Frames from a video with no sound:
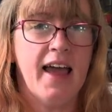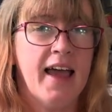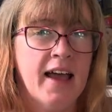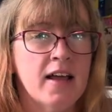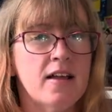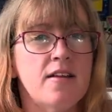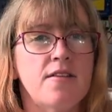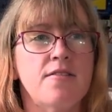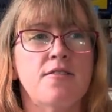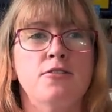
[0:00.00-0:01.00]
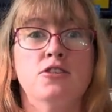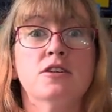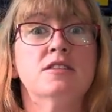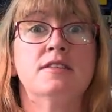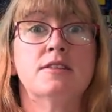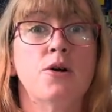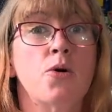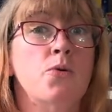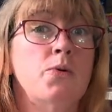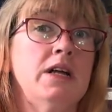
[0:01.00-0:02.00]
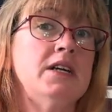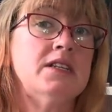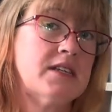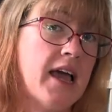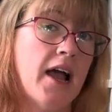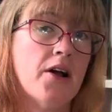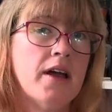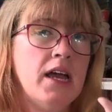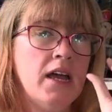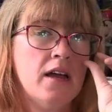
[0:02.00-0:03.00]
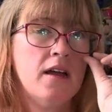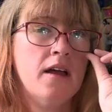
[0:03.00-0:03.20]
It looks really scary.